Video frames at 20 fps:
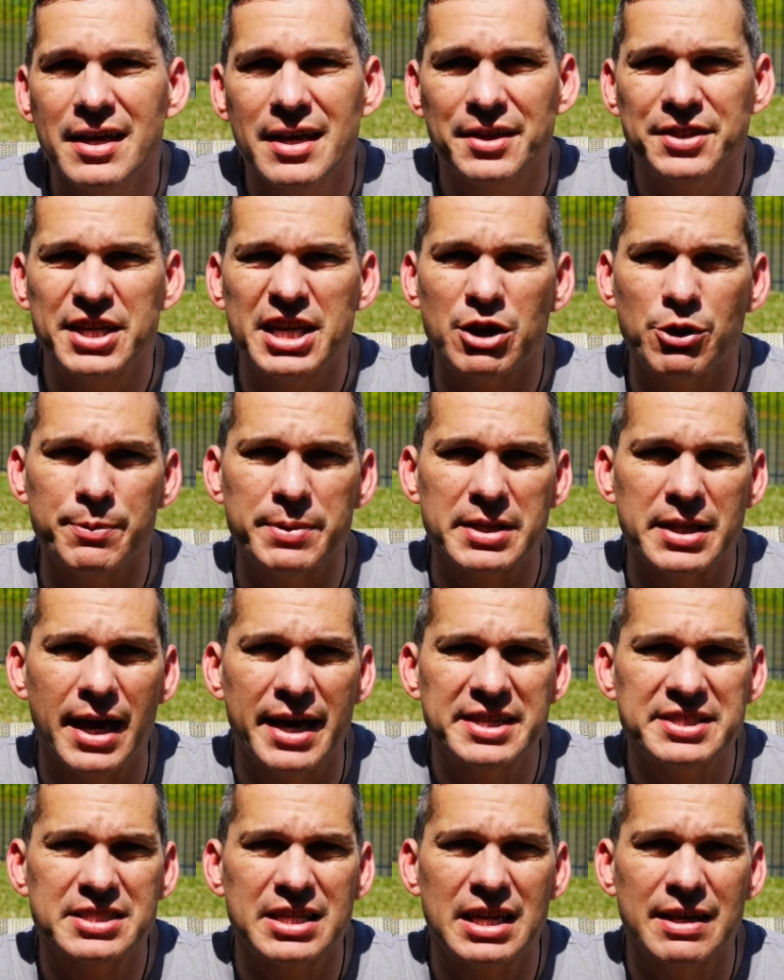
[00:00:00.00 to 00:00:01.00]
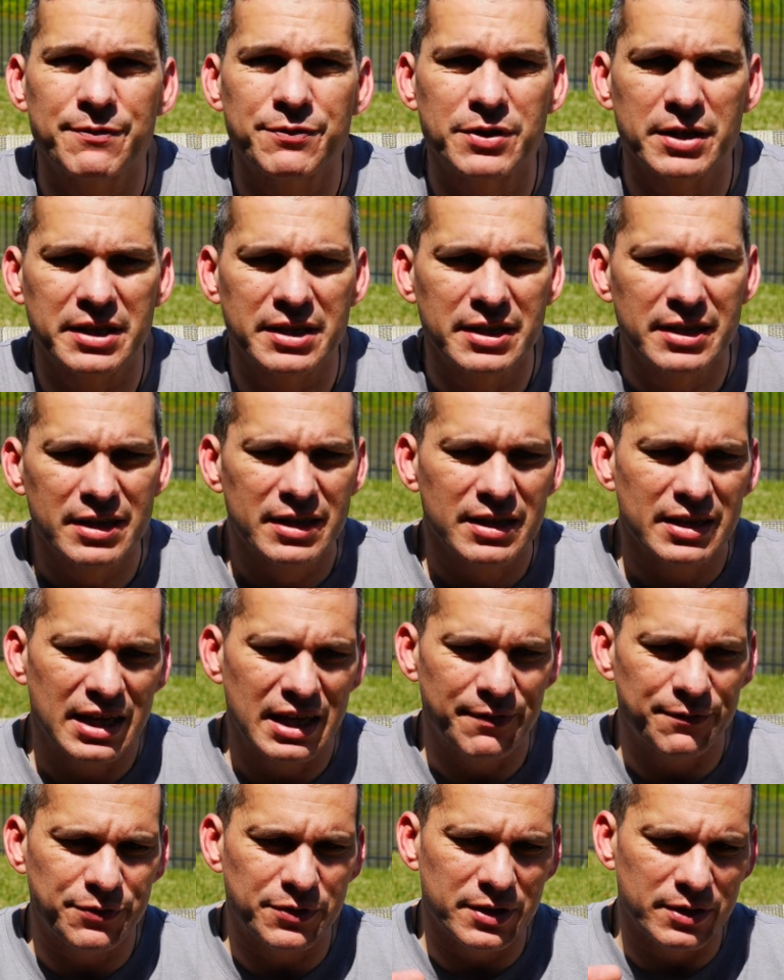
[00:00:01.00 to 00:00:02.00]
I think it would be nice if the,
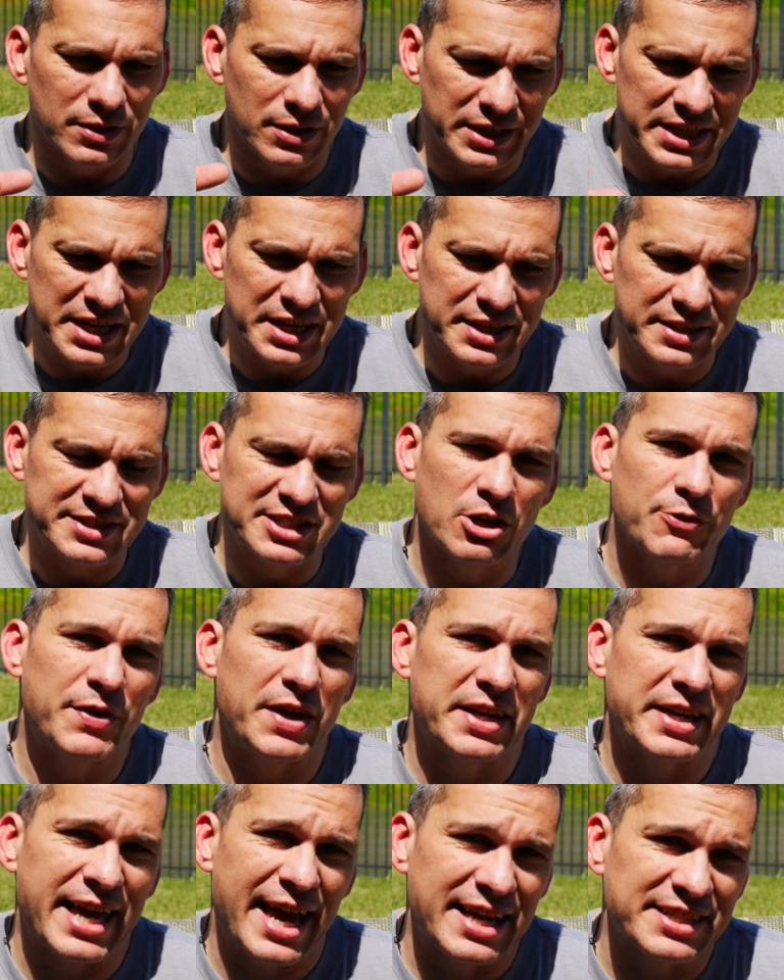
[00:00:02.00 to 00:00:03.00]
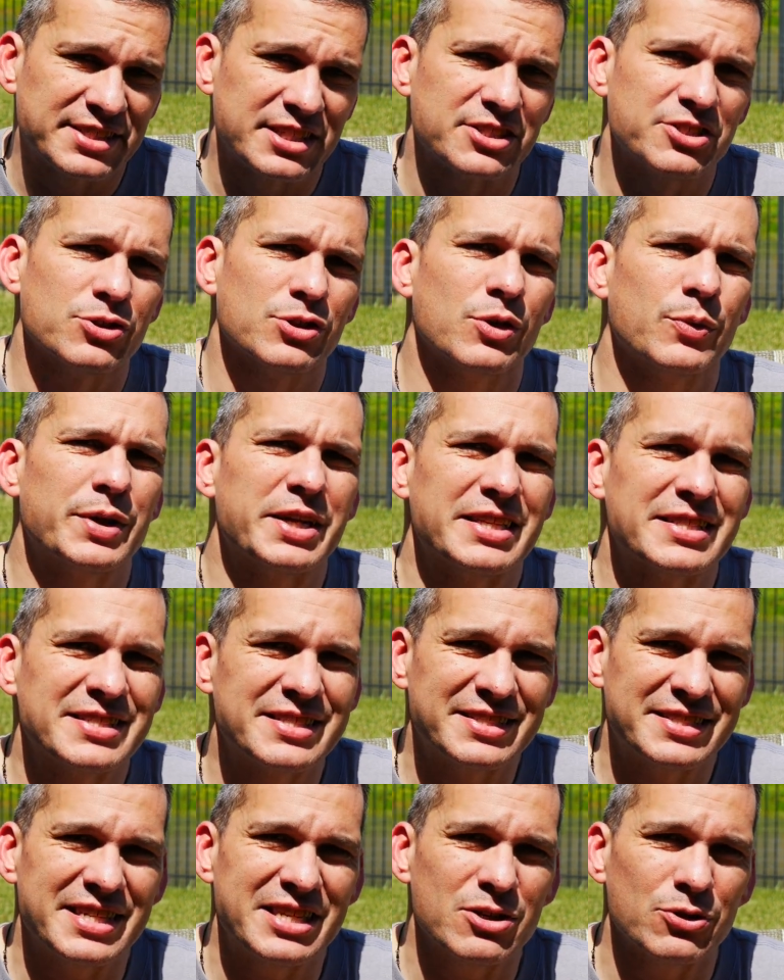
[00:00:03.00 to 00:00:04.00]
if the lid itself had a gasket so that when it's
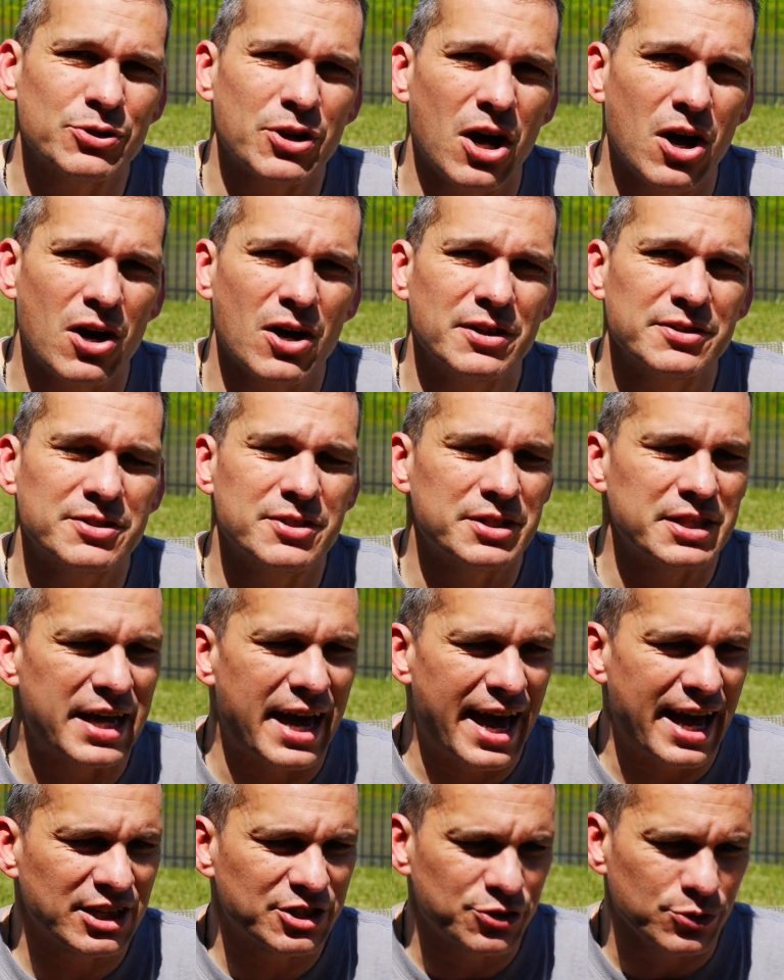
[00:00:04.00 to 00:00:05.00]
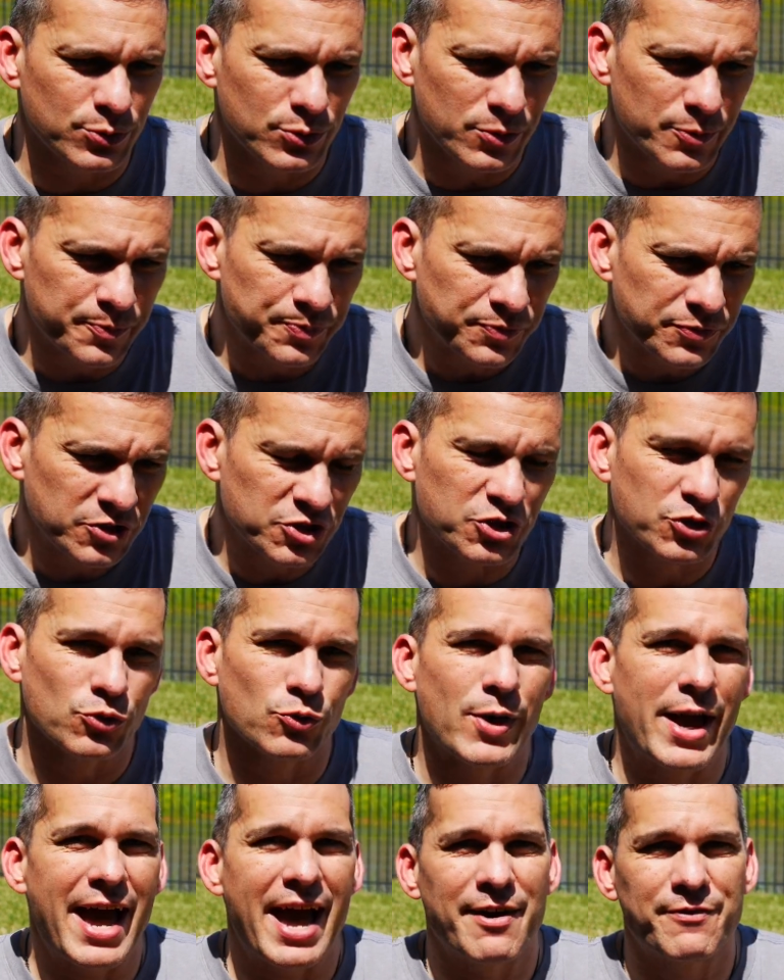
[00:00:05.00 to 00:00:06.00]
sealed onto the actual
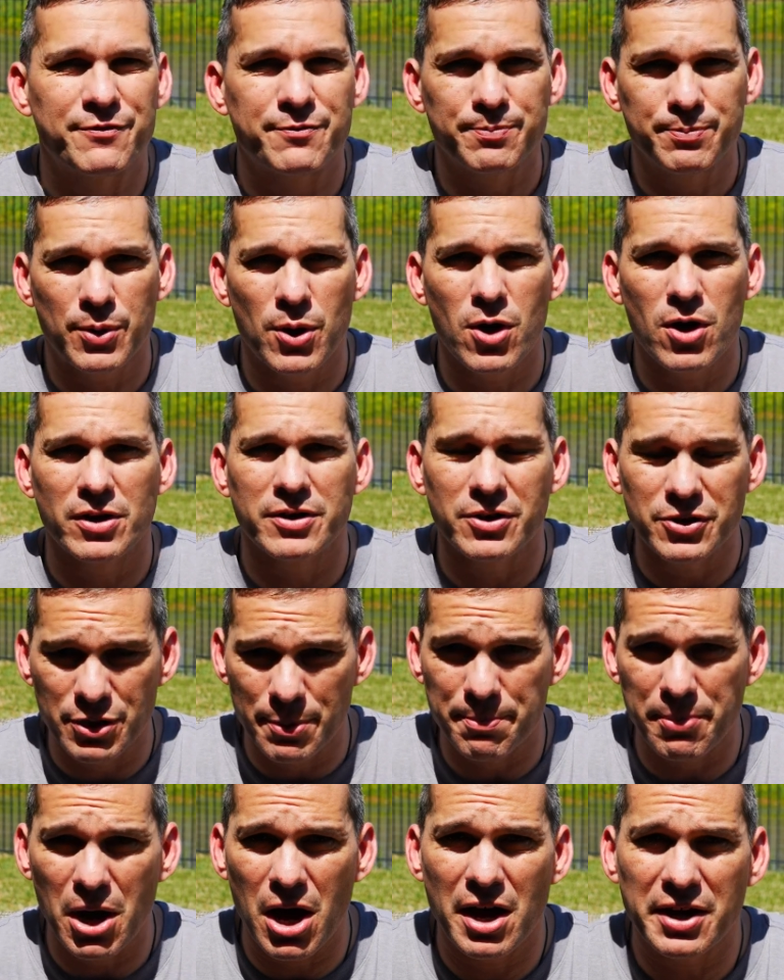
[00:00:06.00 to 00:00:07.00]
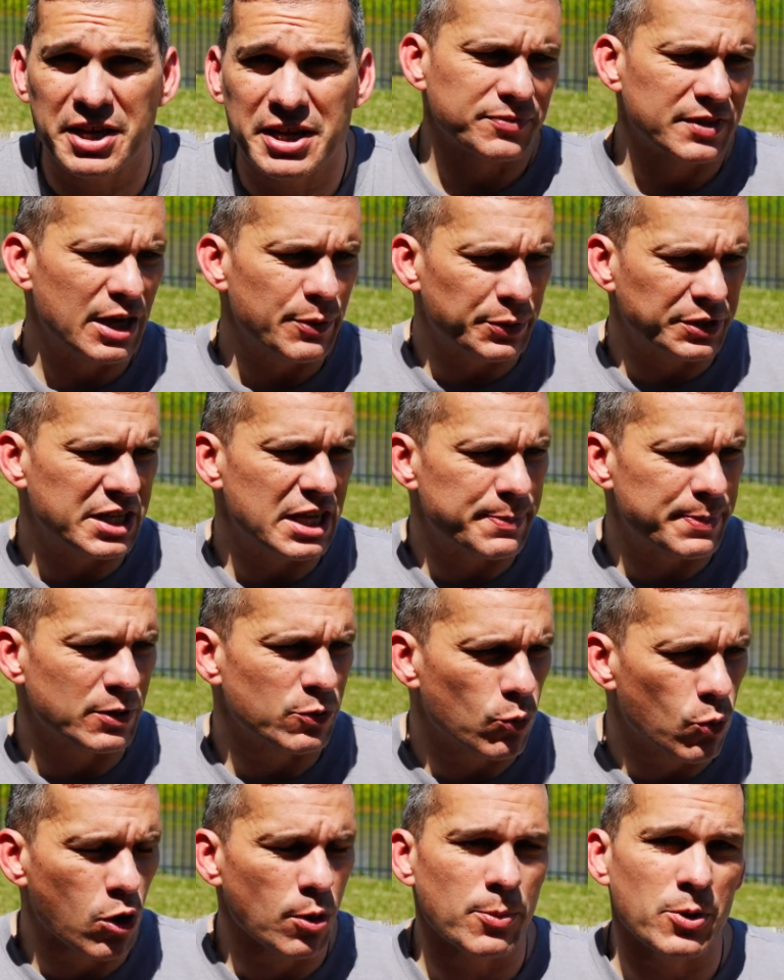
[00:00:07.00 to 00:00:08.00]
carafe part or the body, it would keep it
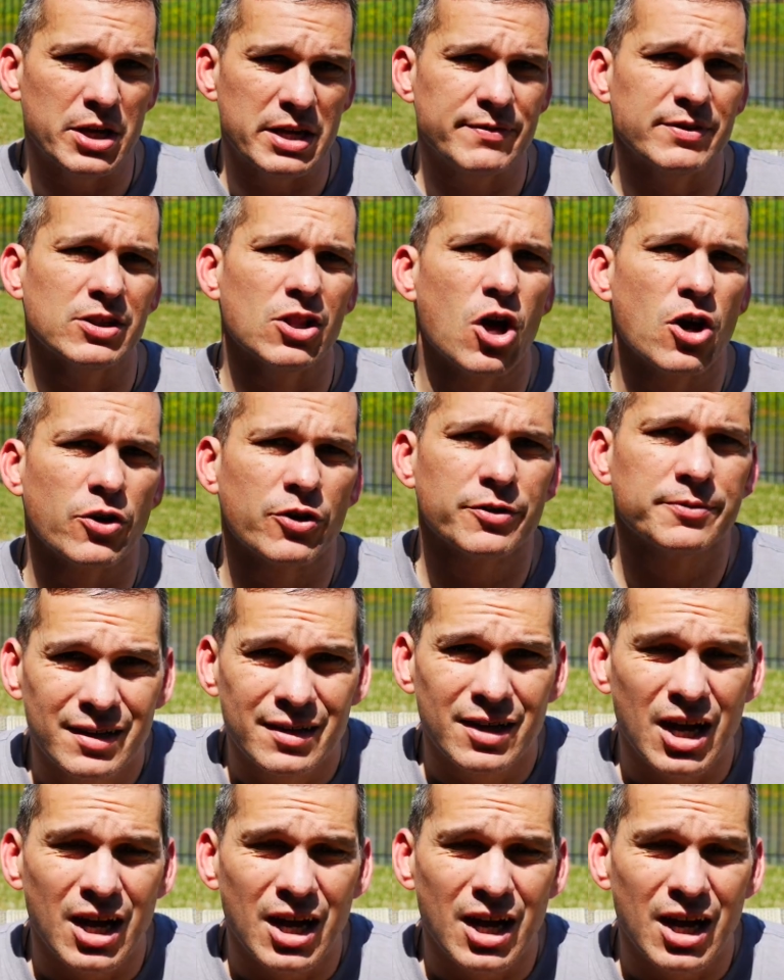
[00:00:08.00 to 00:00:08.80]
warmer even longer.